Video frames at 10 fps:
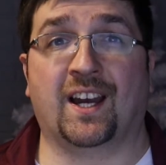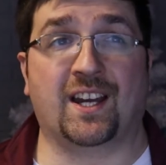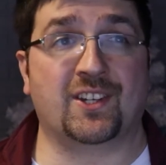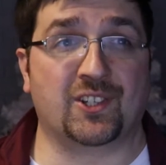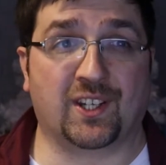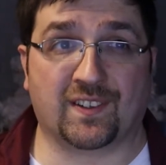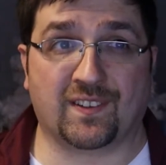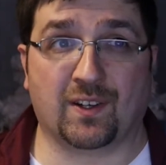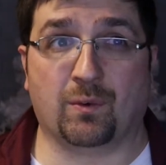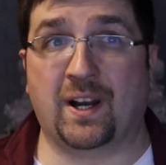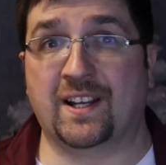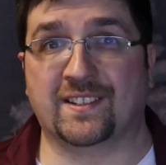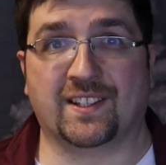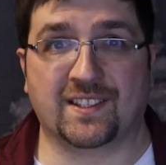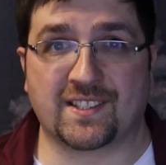how did you get there, why
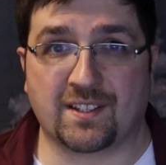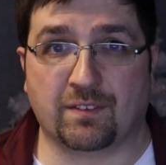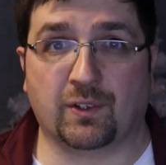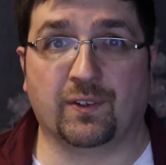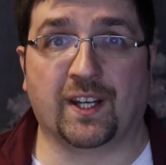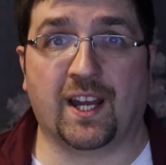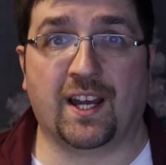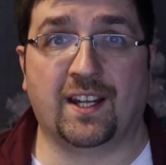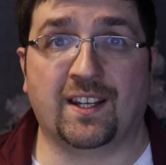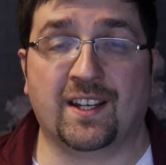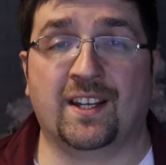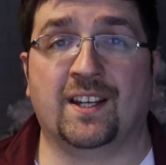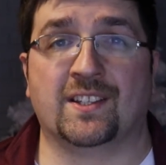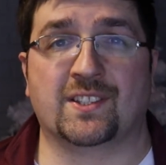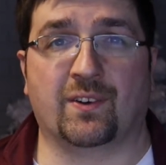is all this stuff going on,
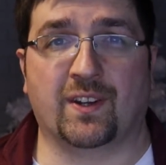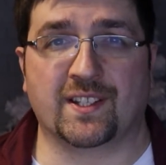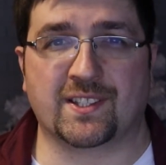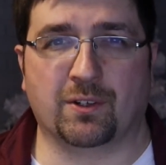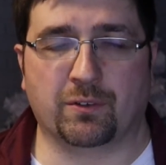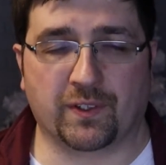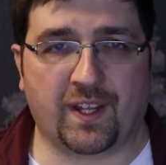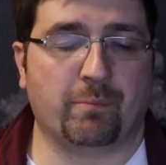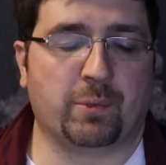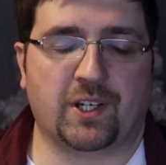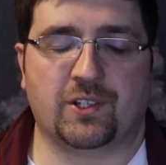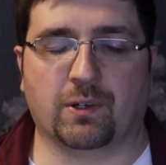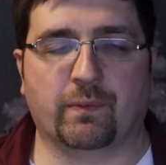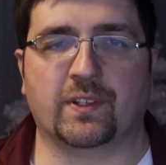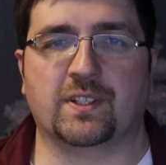so on and so forth. I'm pretty
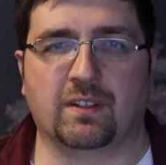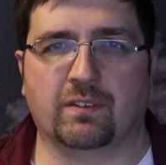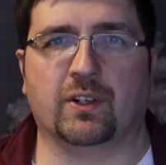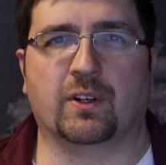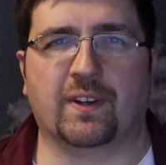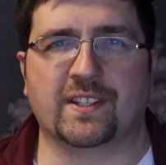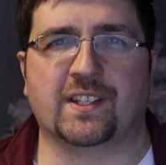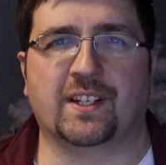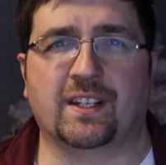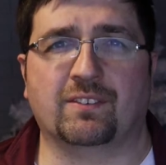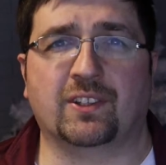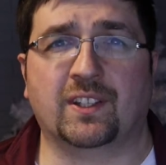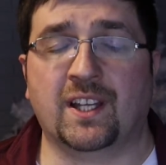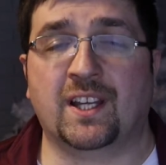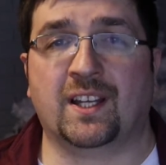sure most of you have heard of Resident
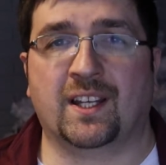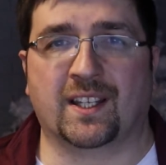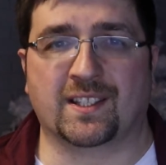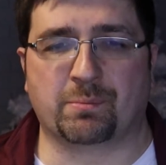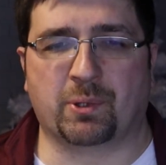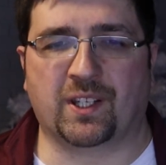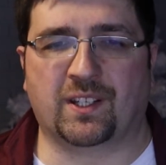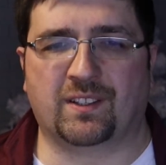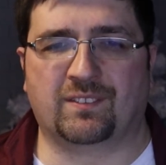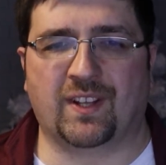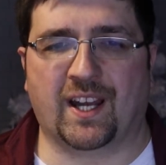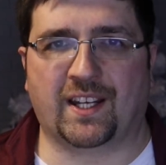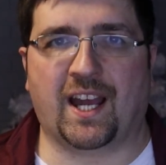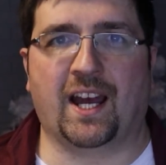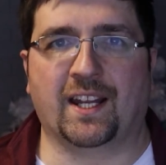Evil. It's pretty
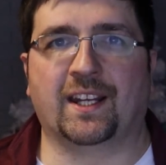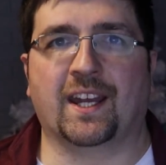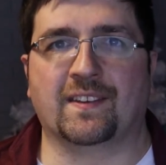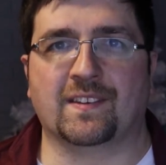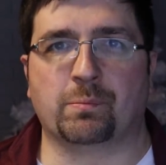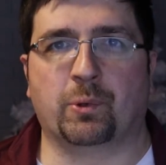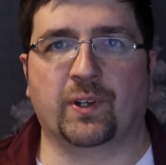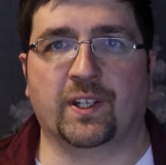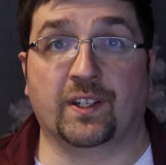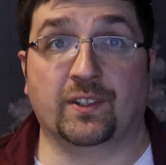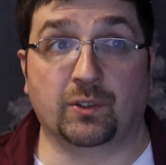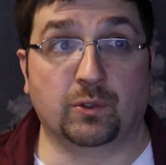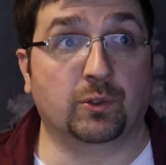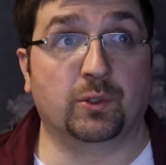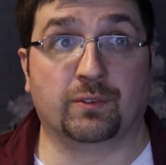iconic at this point. A
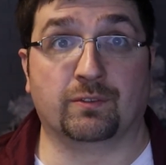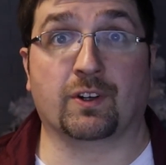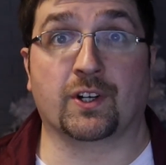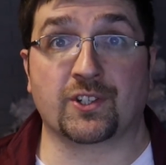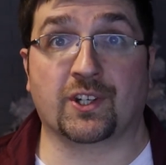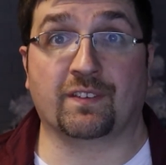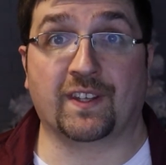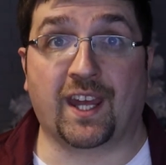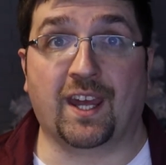new version of the